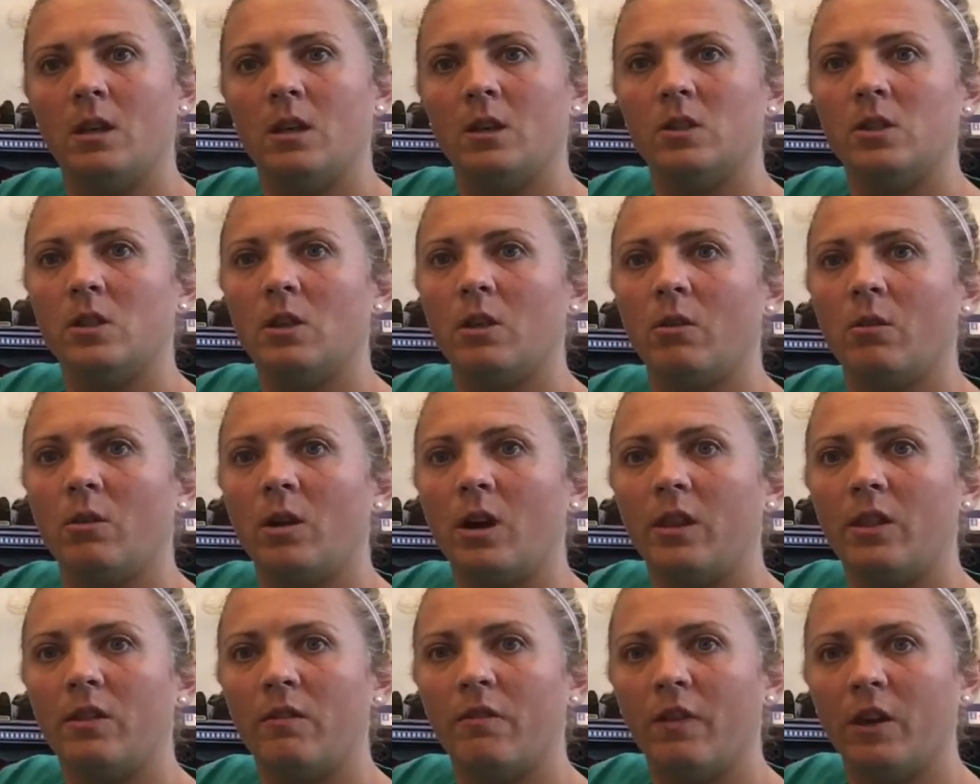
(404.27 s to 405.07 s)
So
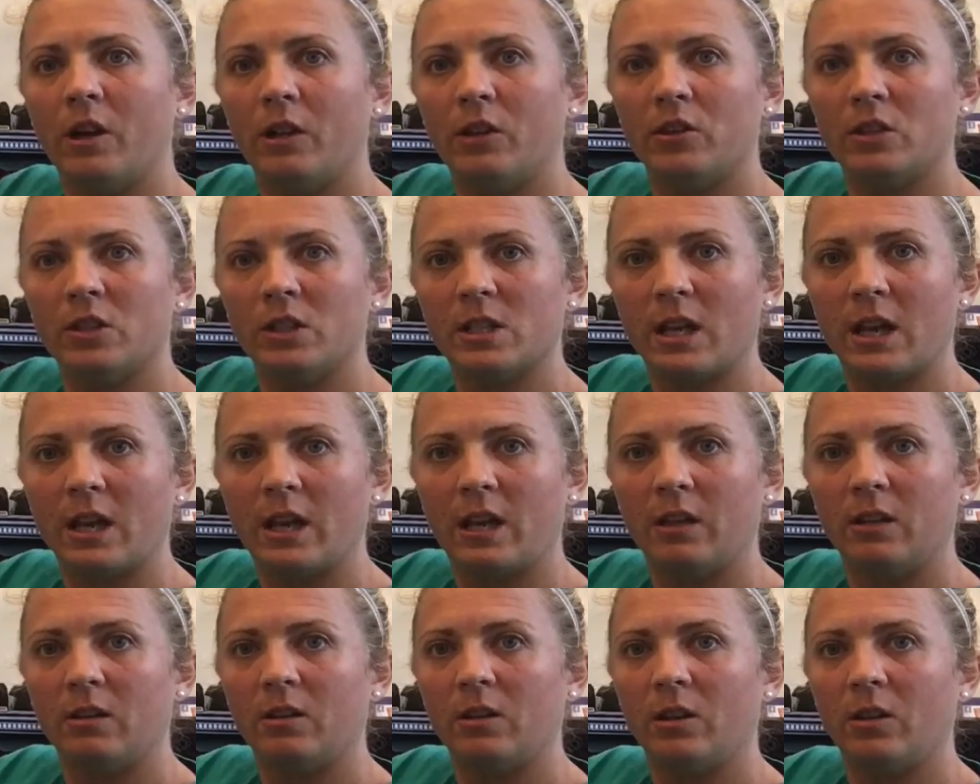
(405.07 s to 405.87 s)
on the farther
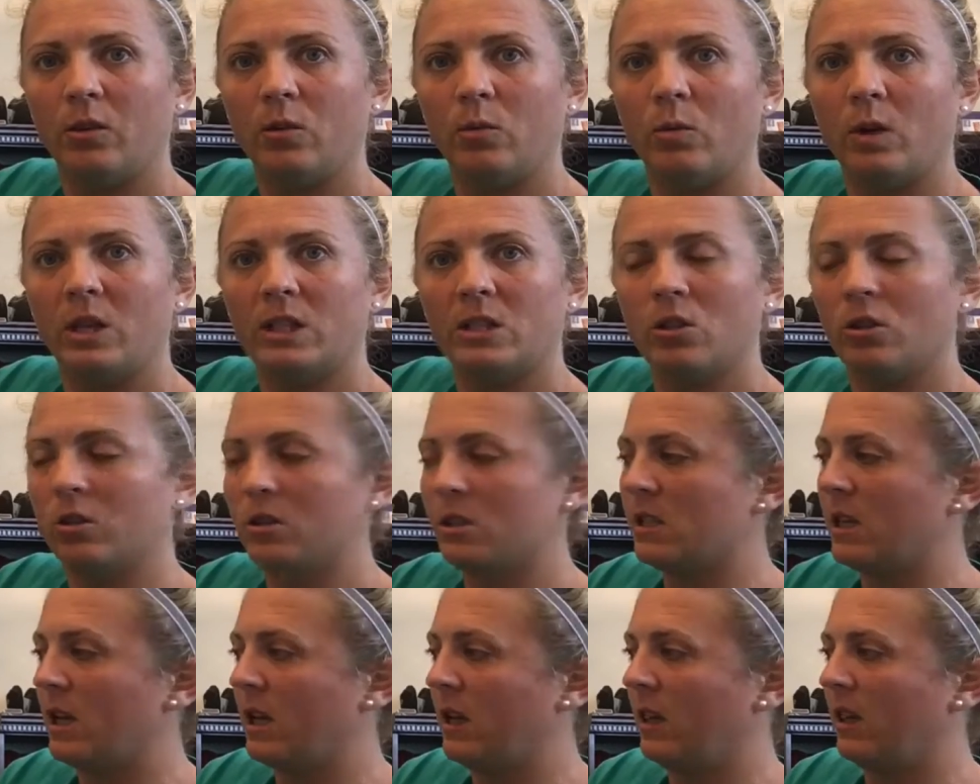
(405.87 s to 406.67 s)
side, on the
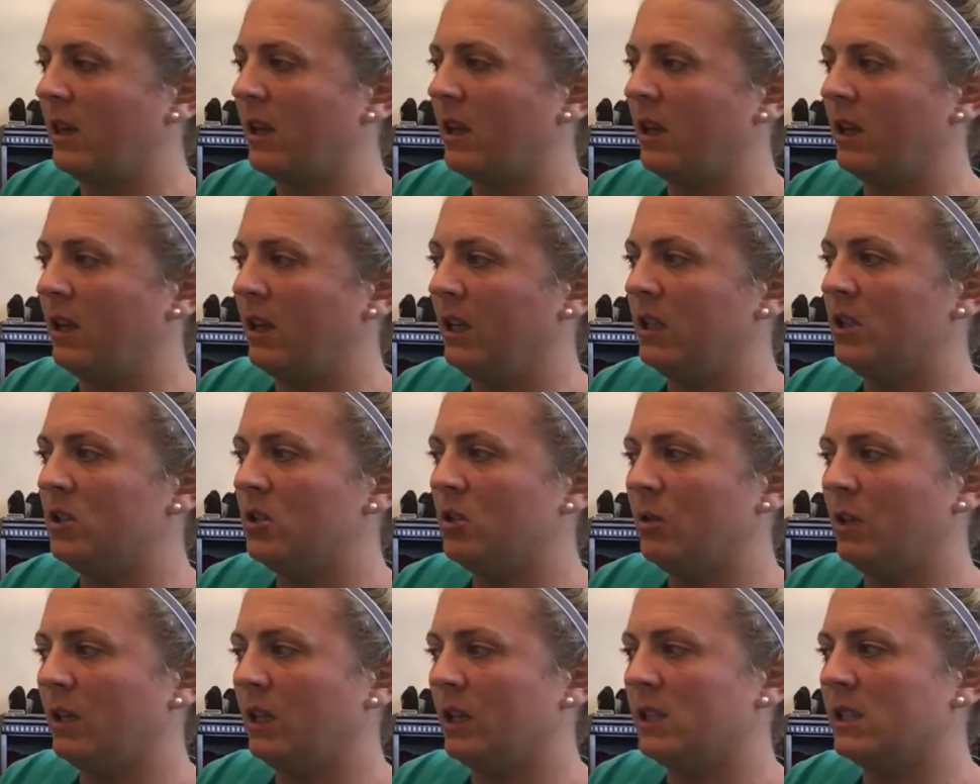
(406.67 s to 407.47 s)
western side of the county
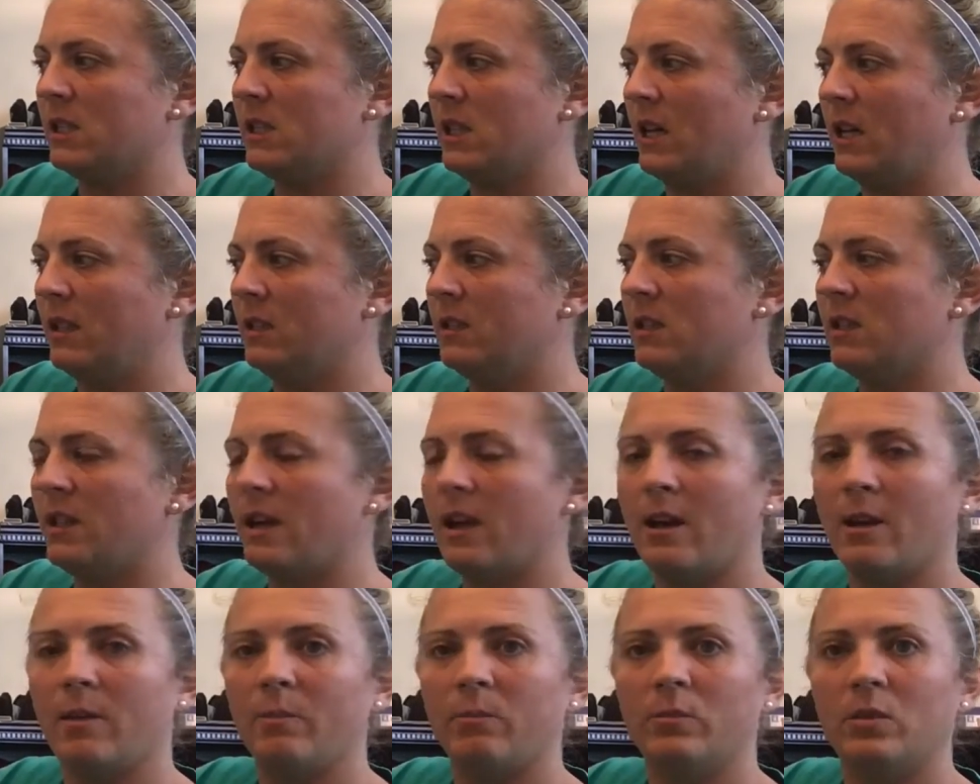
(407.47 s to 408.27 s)
to an extent,
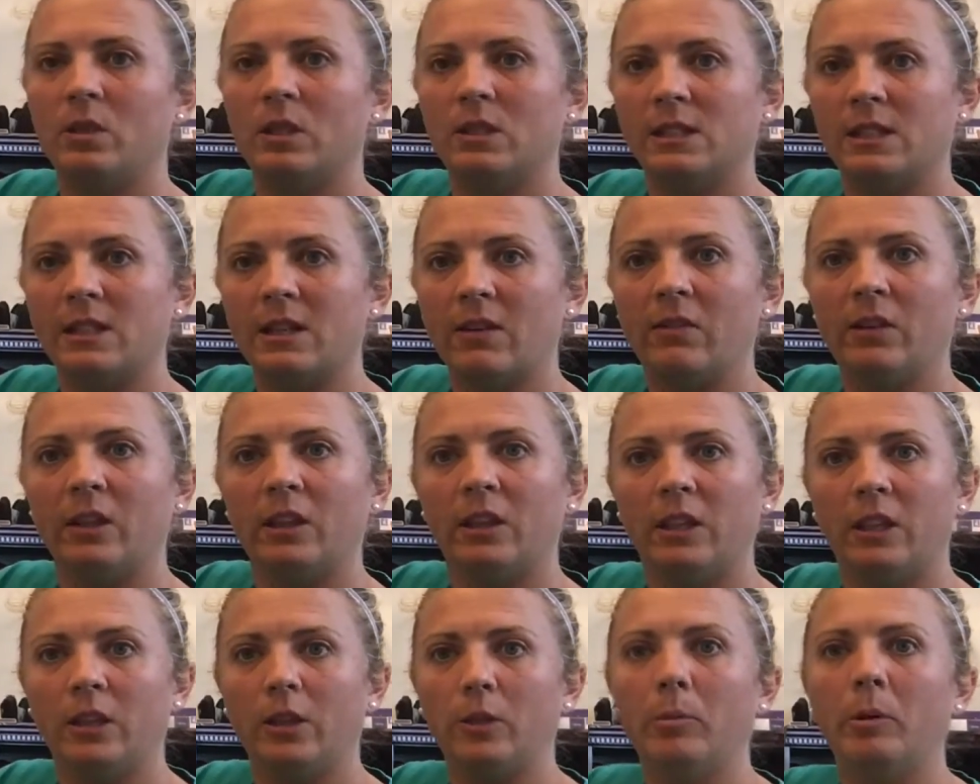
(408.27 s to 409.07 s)
it's
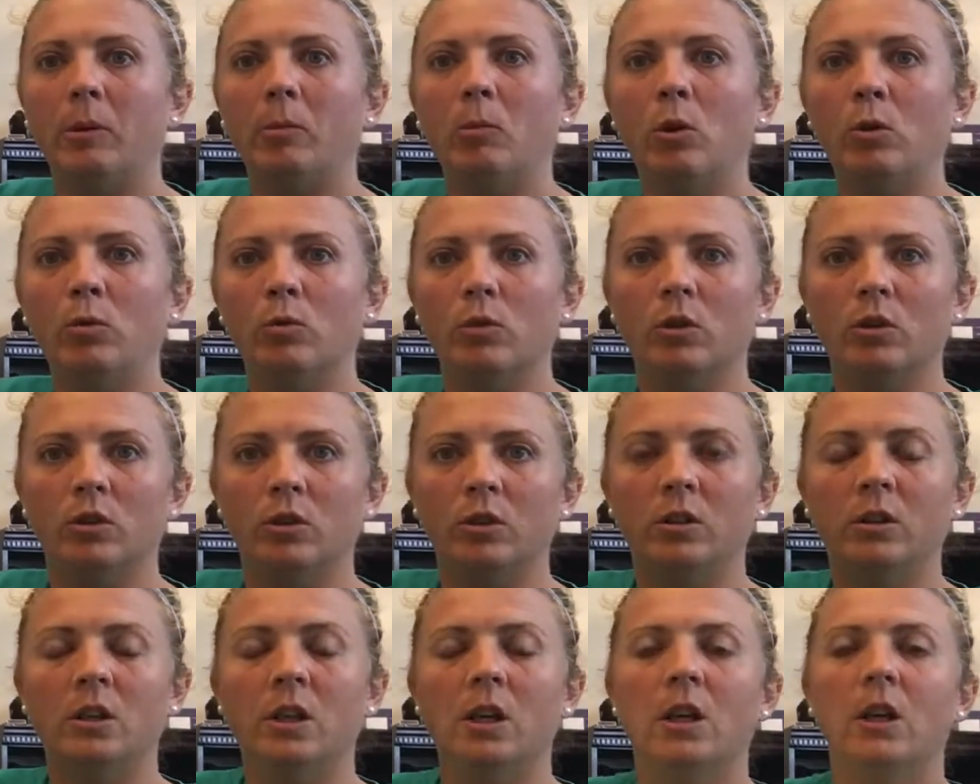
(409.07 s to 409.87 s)
definitely a little bit more
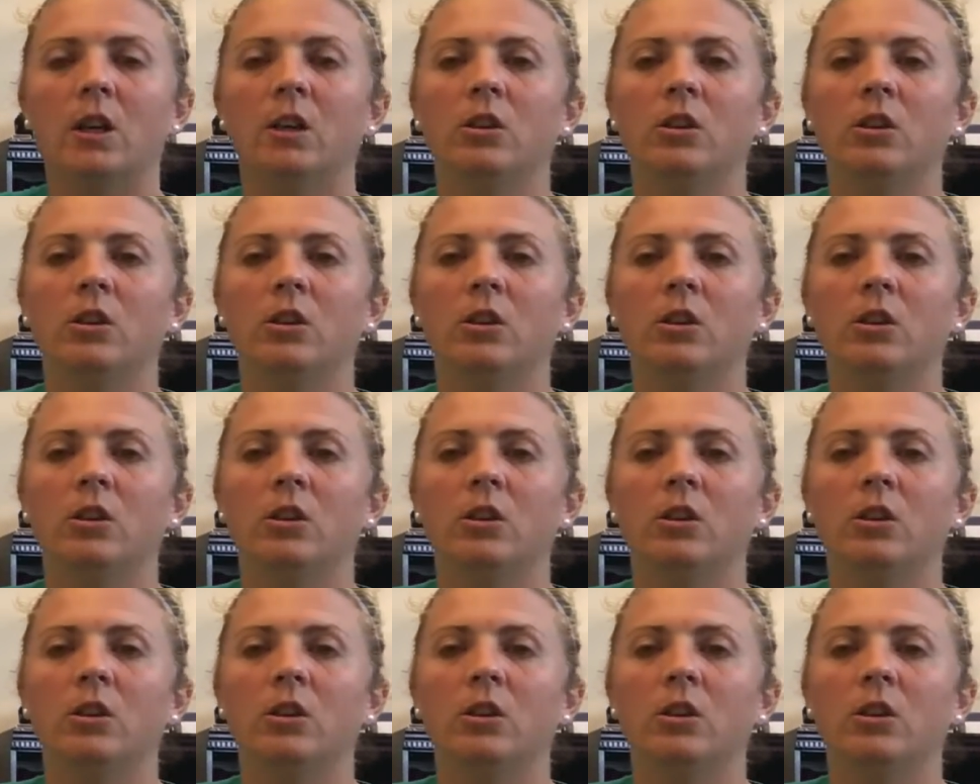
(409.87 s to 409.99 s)
rural.